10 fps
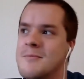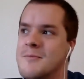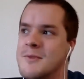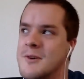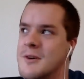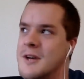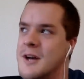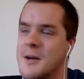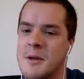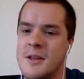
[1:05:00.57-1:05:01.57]
So
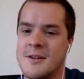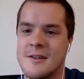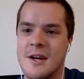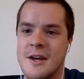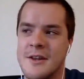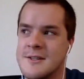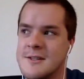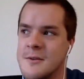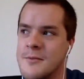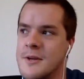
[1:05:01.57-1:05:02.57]
yeah, I mean that's
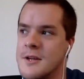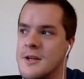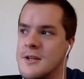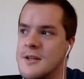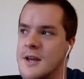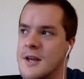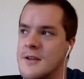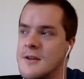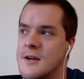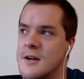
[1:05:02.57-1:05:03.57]
something
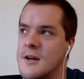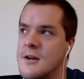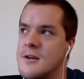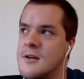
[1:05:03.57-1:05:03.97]
that